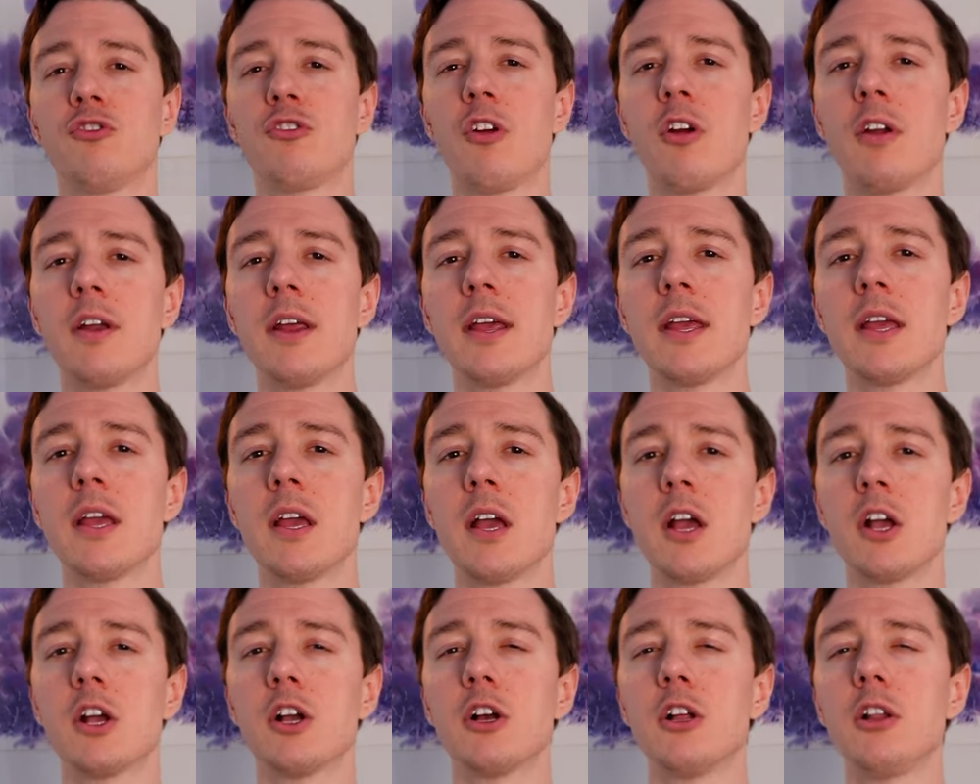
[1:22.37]

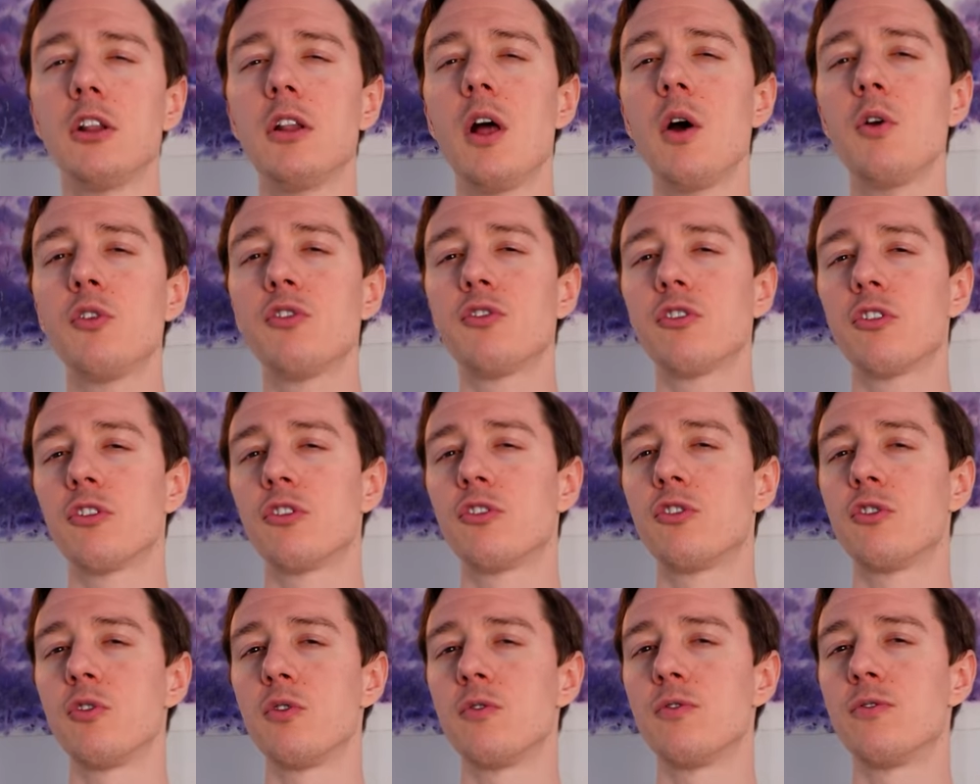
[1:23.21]
Starting closer
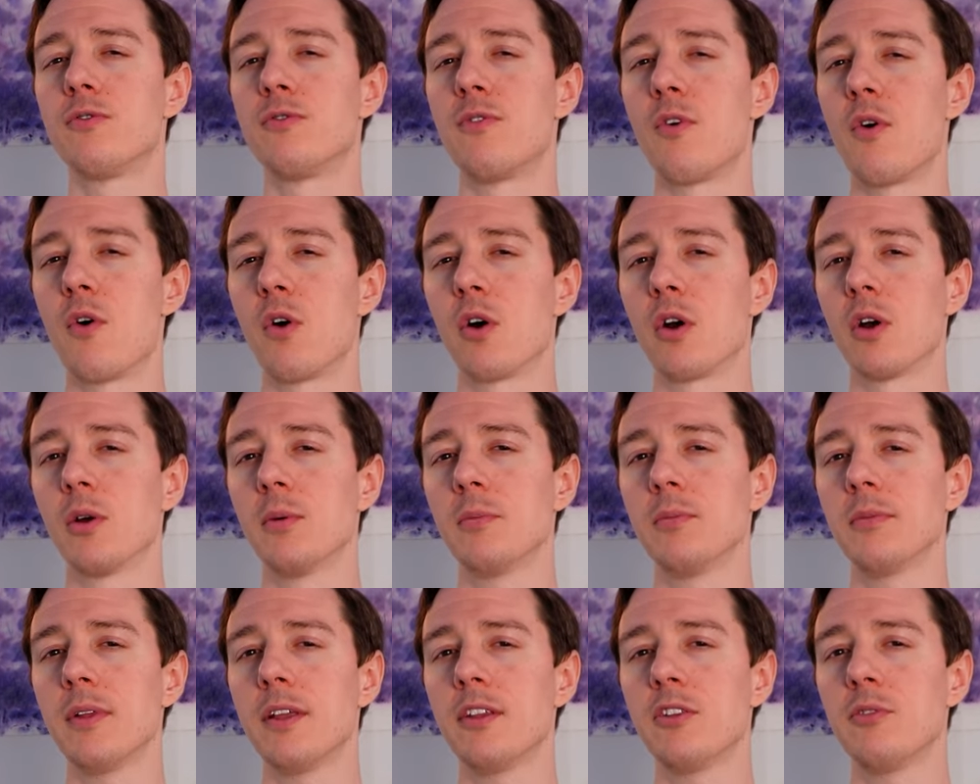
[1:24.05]
to
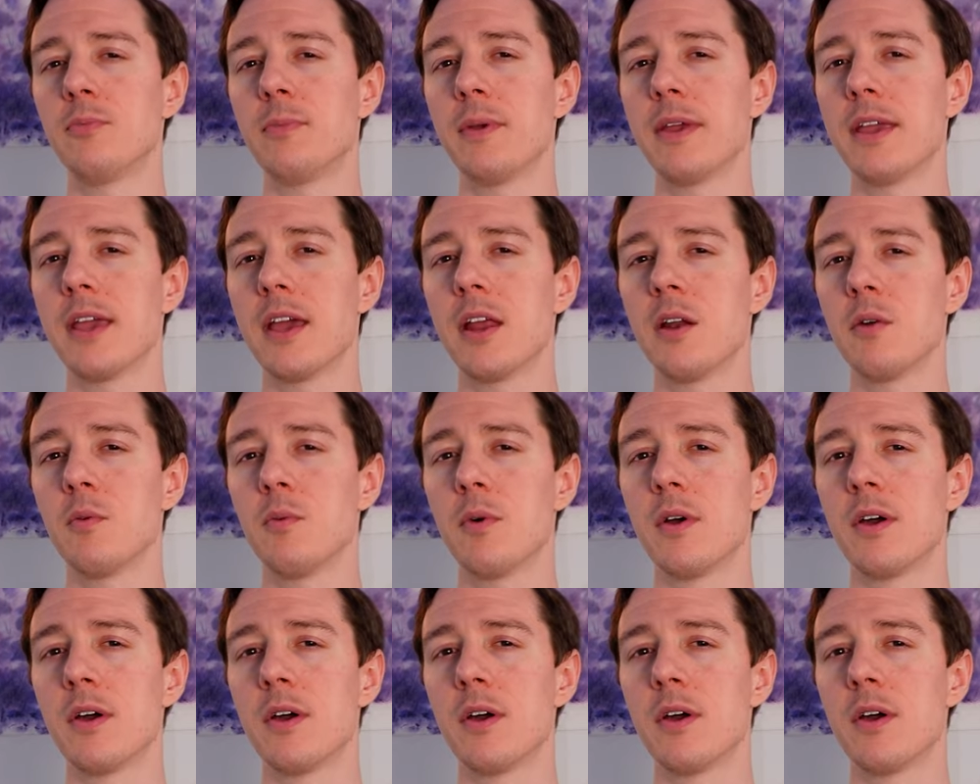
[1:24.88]
form, let's begin